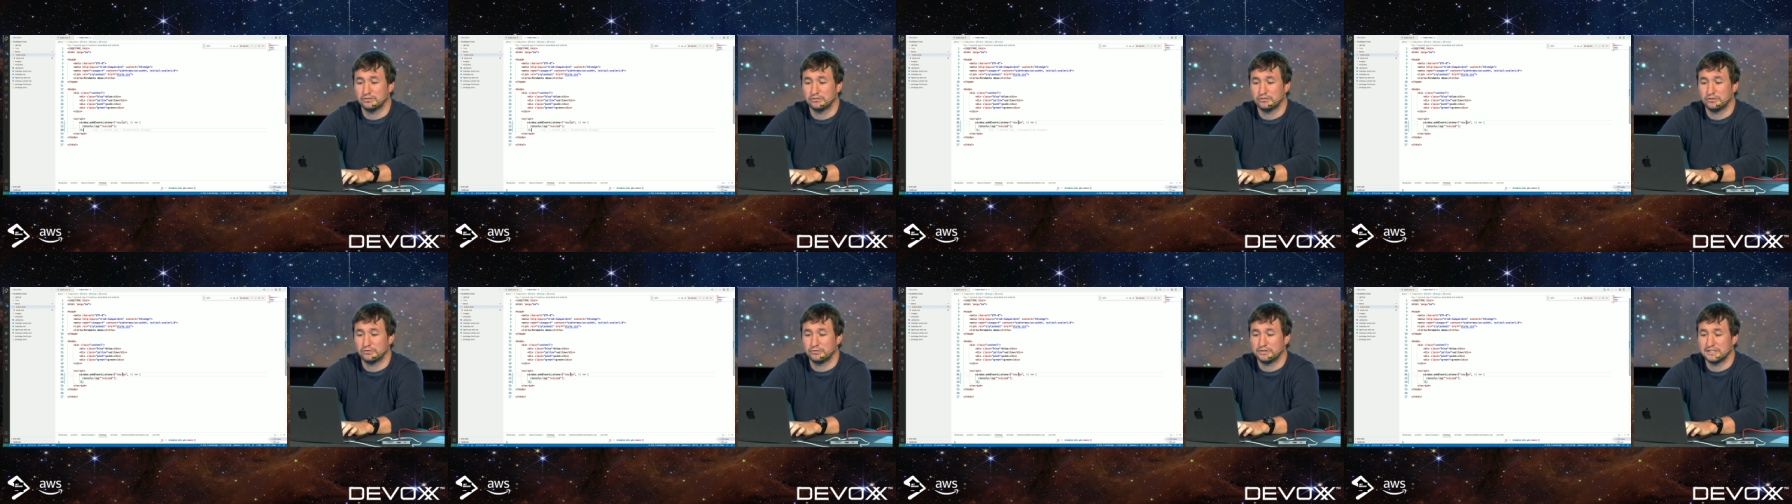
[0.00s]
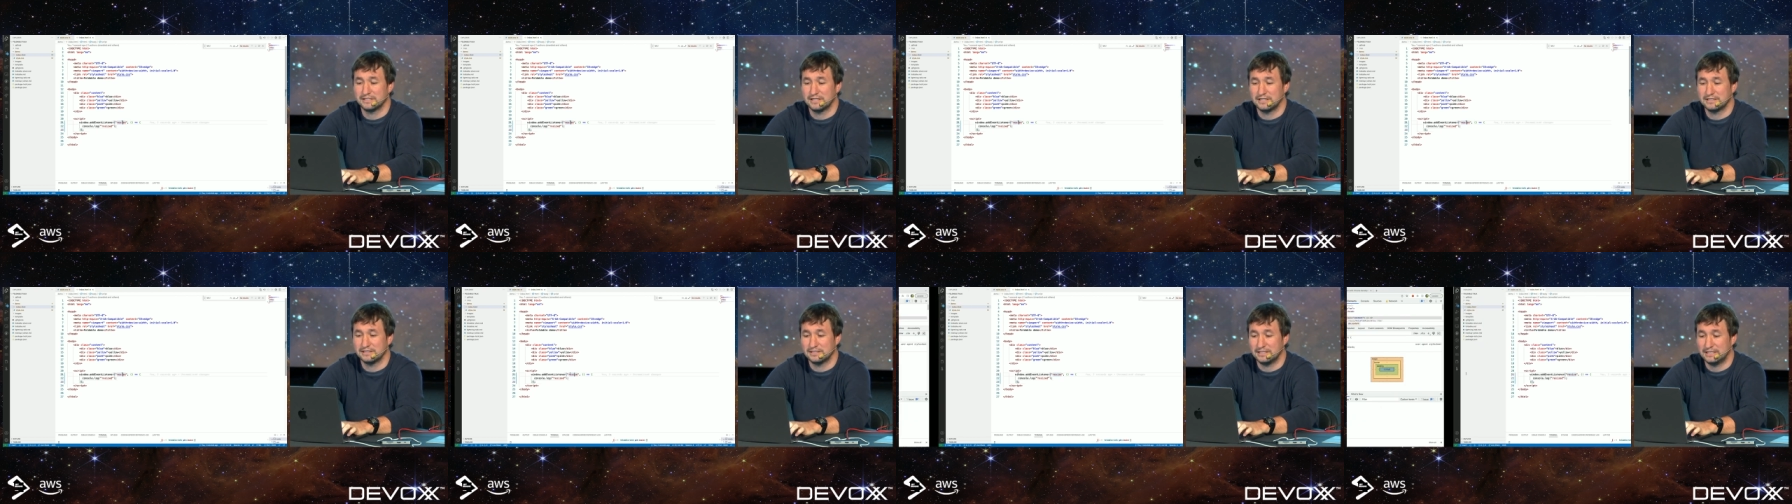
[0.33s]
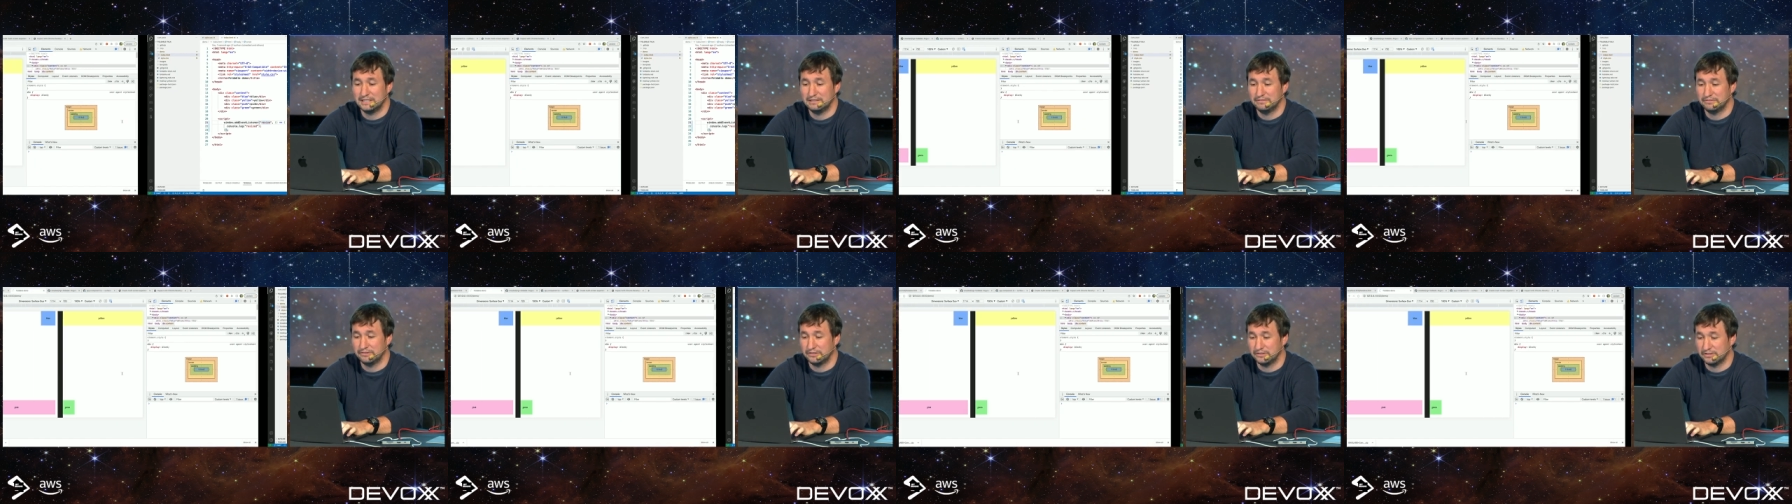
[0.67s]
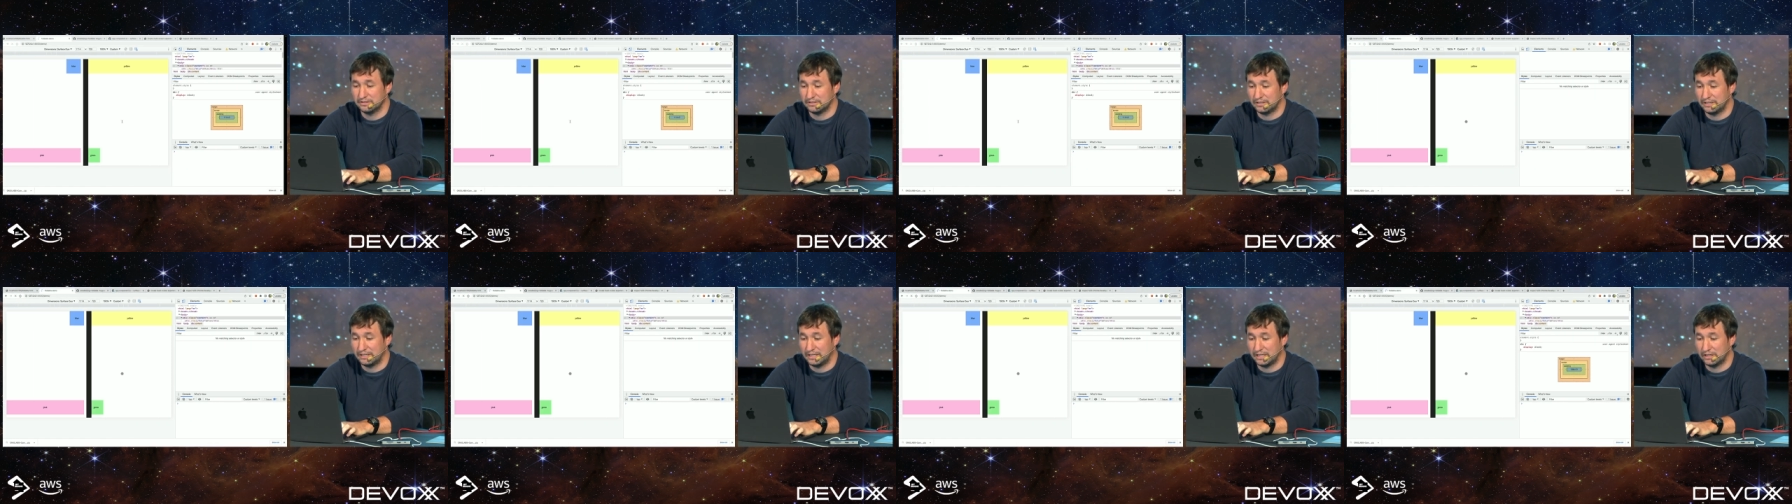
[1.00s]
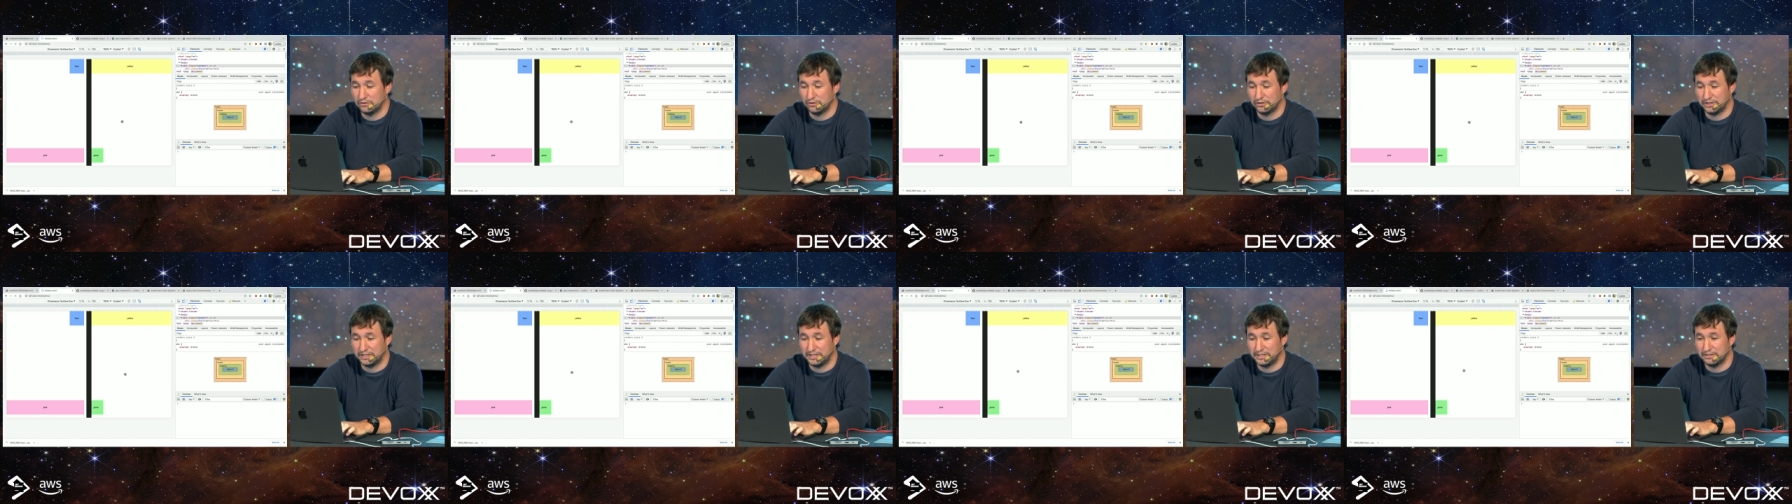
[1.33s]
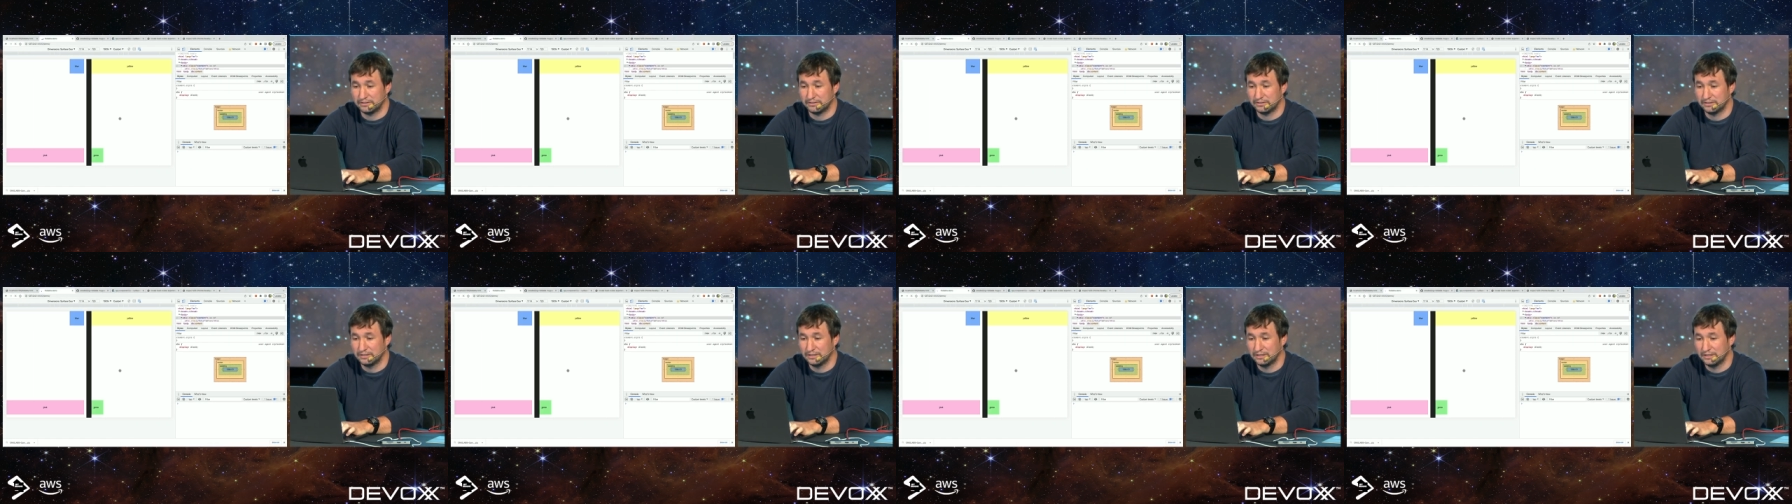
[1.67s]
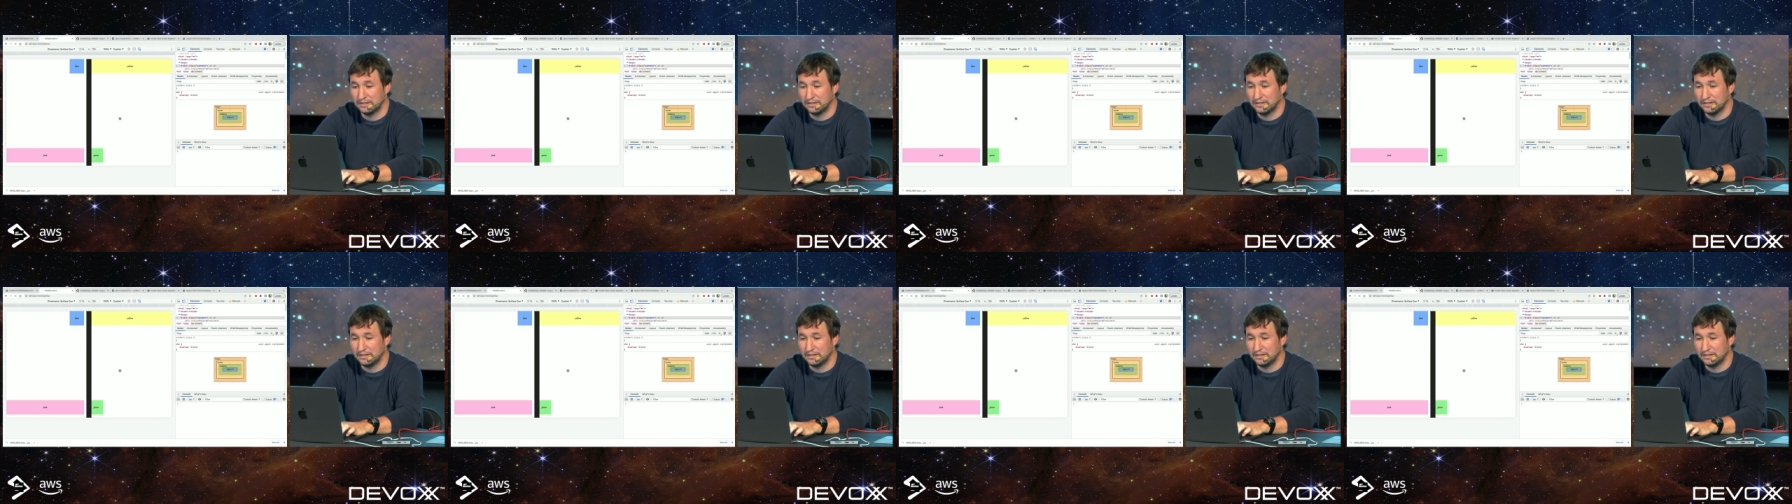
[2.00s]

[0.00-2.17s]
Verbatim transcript: to the resize event and I go here,